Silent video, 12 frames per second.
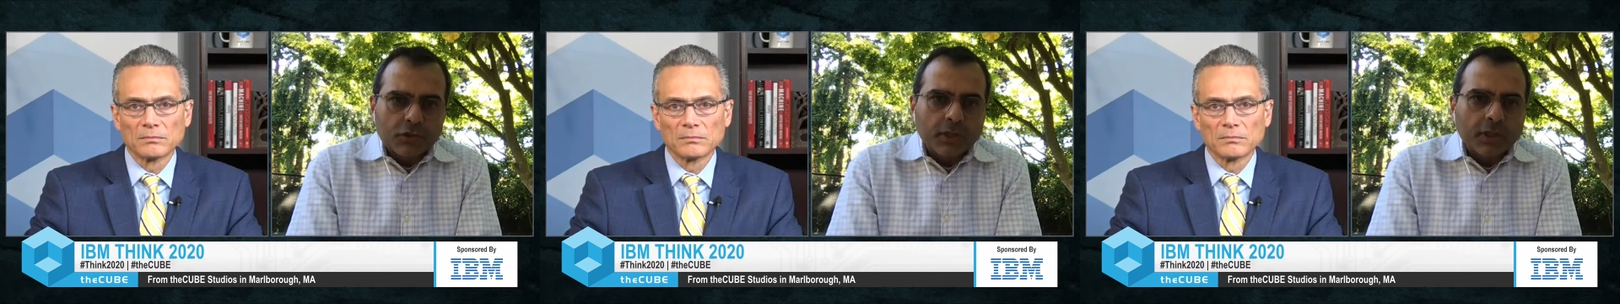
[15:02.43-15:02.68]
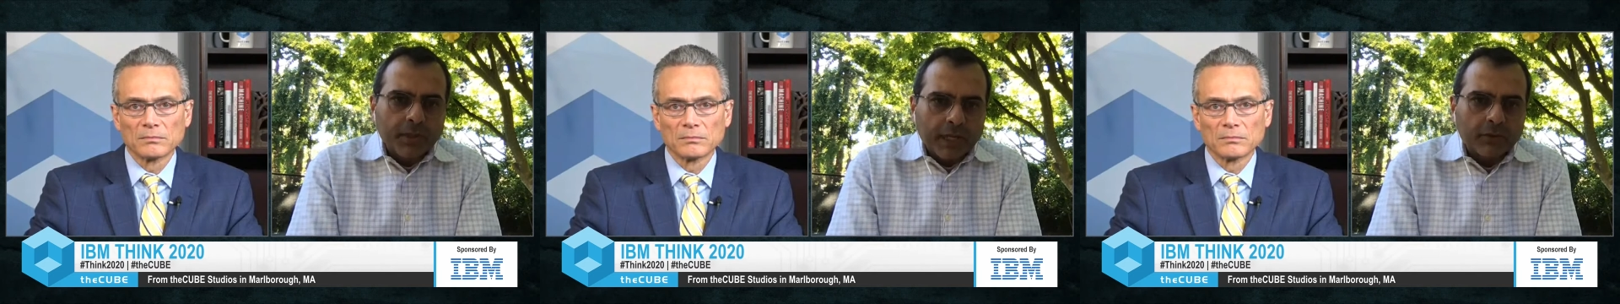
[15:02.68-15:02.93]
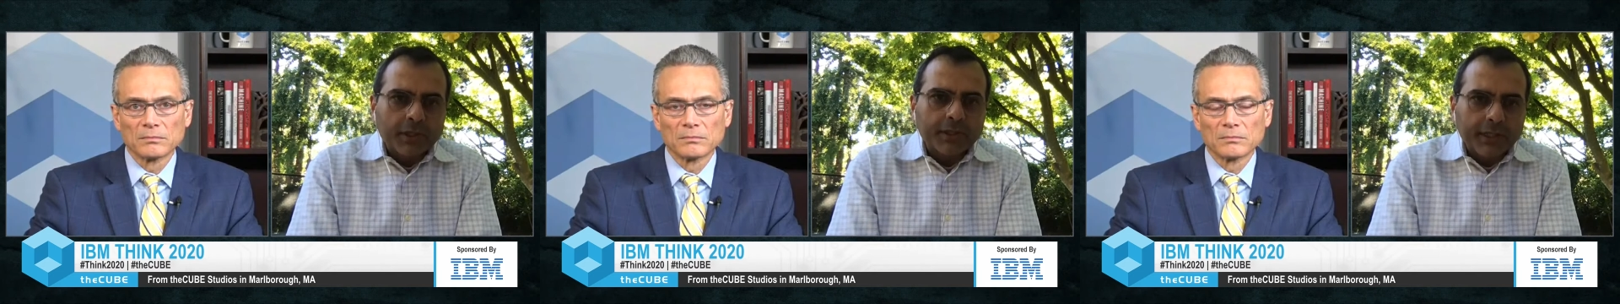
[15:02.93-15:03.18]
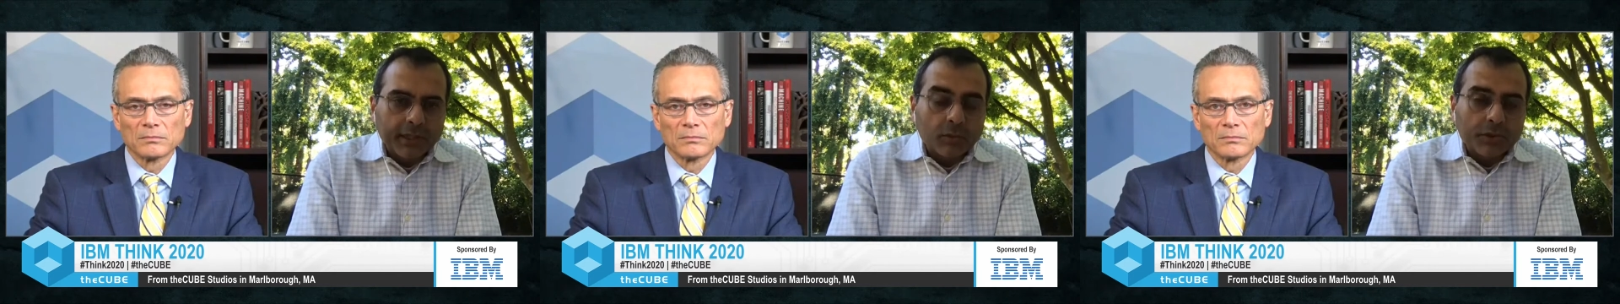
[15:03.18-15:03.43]
Speaker 1: to come out and
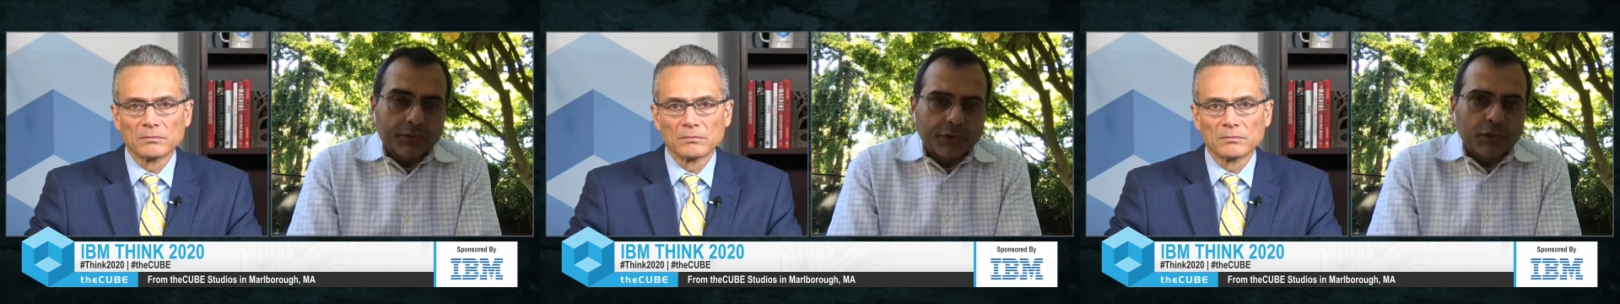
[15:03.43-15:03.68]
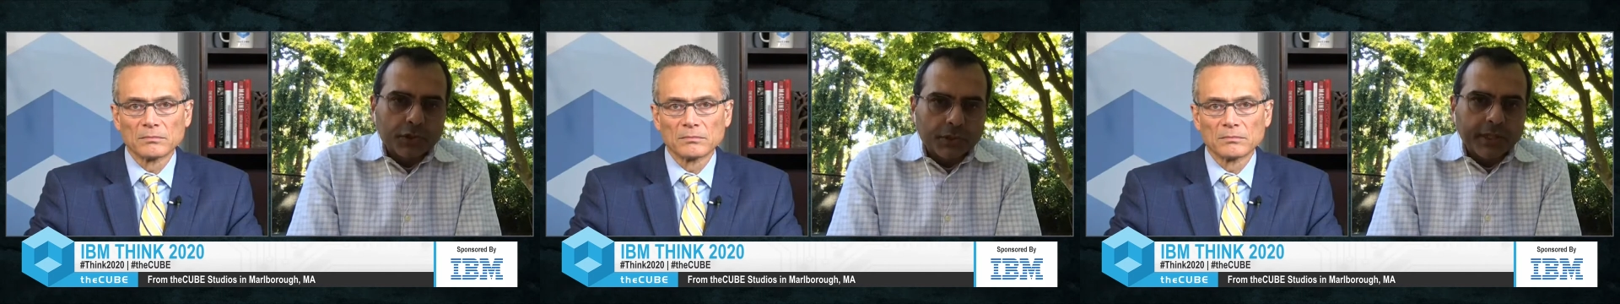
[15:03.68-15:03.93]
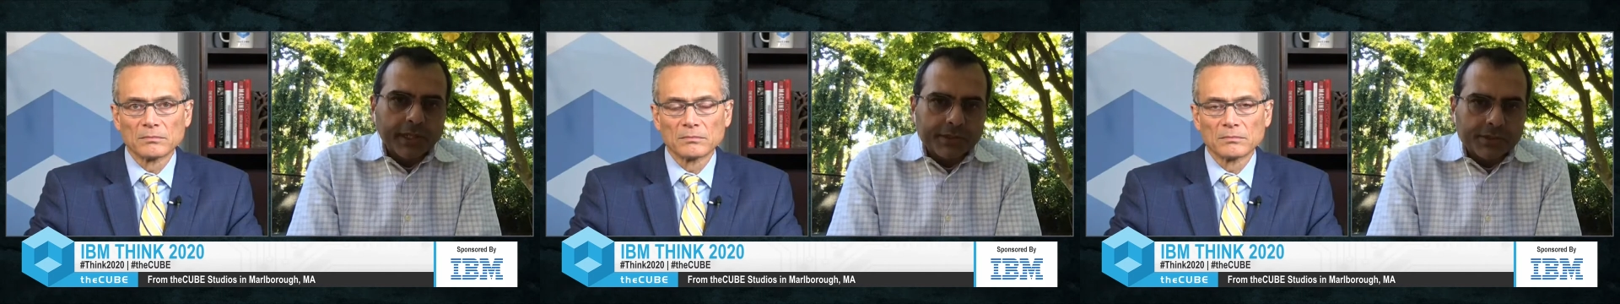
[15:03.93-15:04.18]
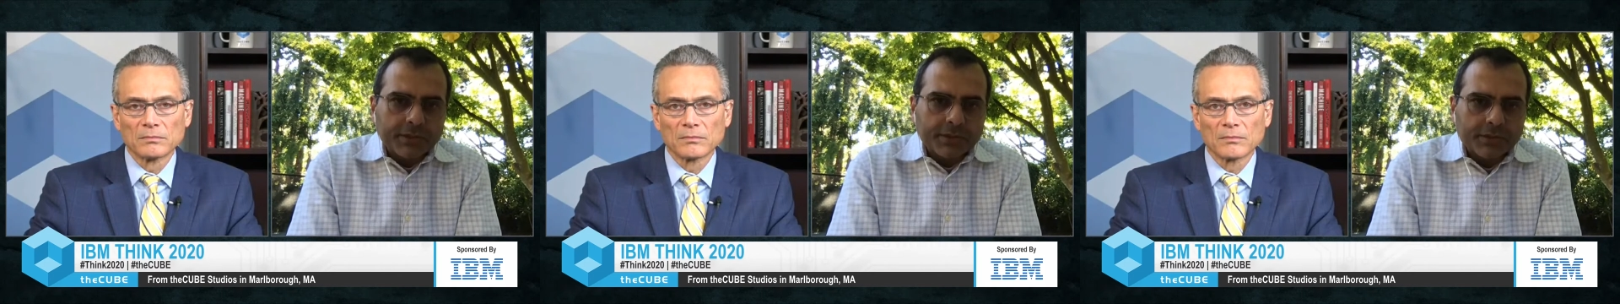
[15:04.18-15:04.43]
deal with future
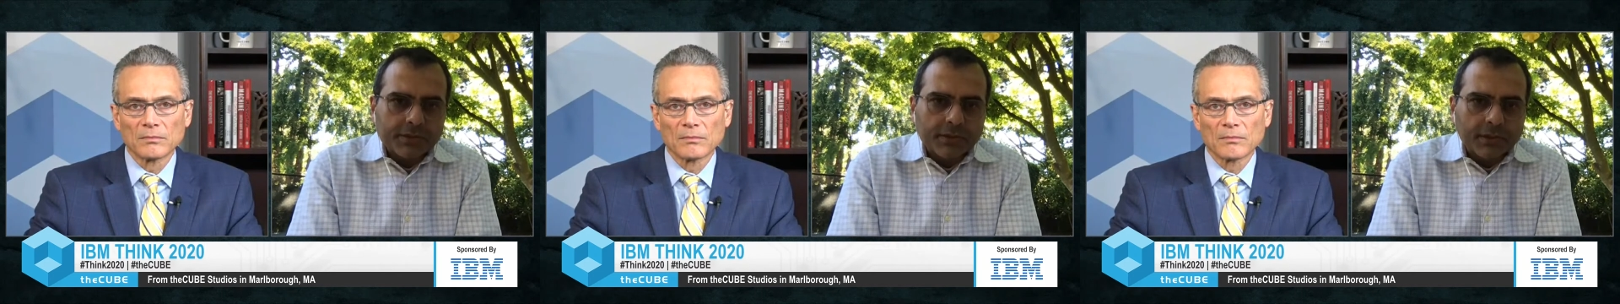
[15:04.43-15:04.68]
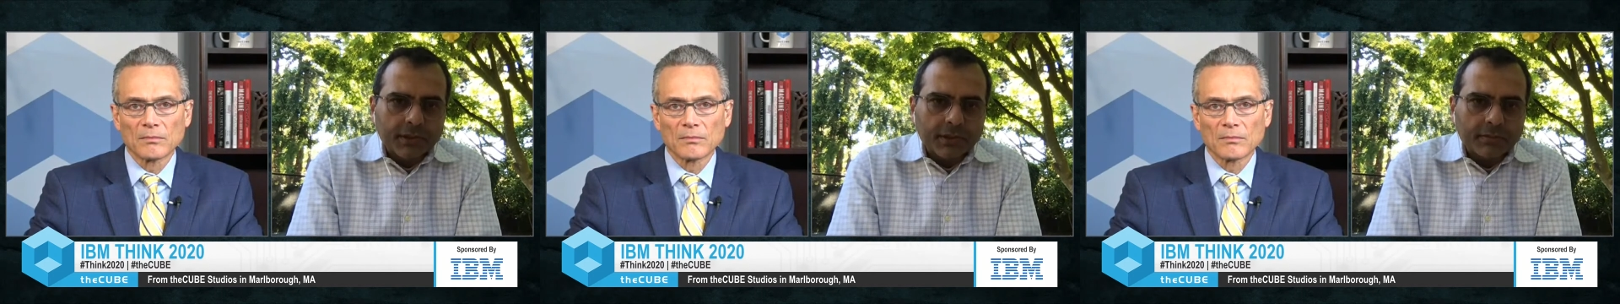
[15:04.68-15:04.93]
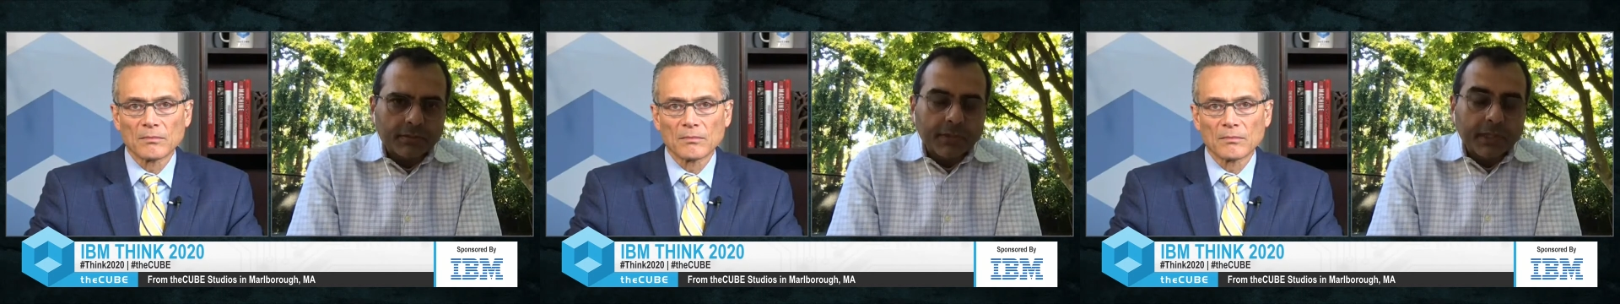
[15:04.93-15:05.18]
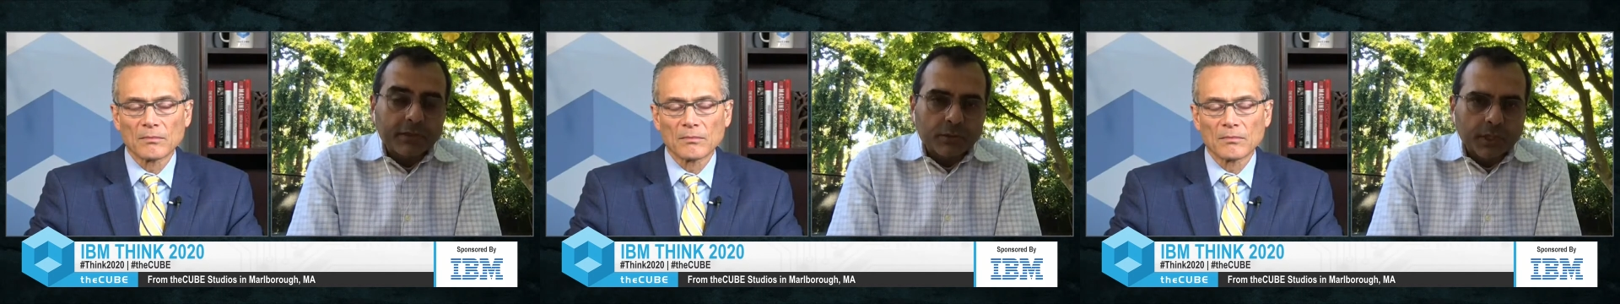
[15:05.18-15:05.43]
crises
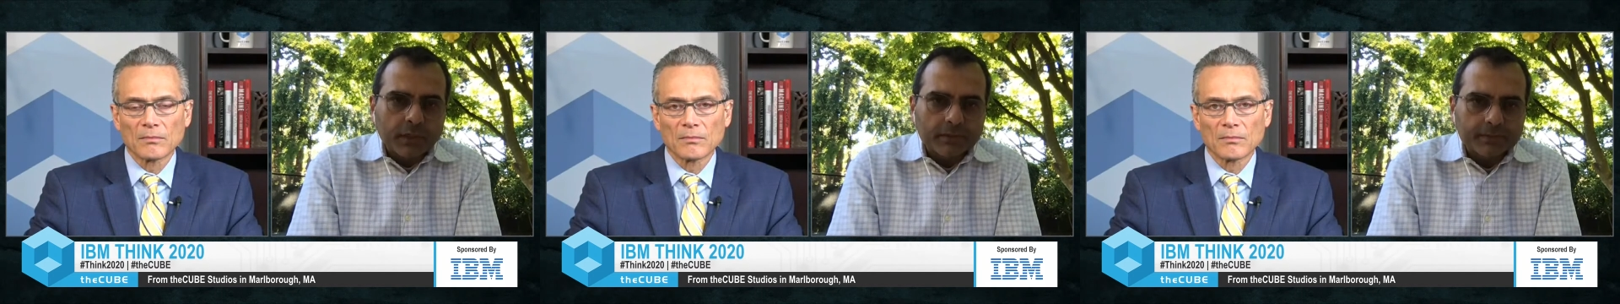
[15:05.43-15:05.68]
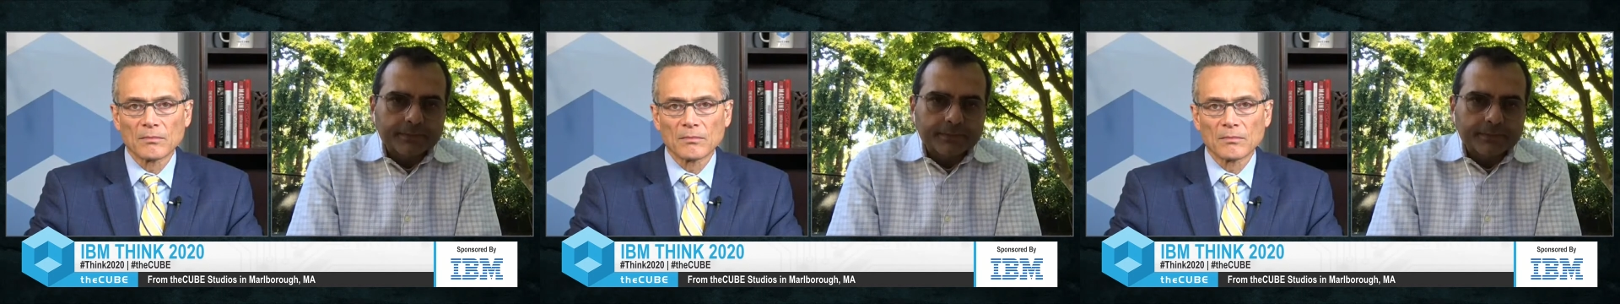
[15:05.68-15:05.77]
as well.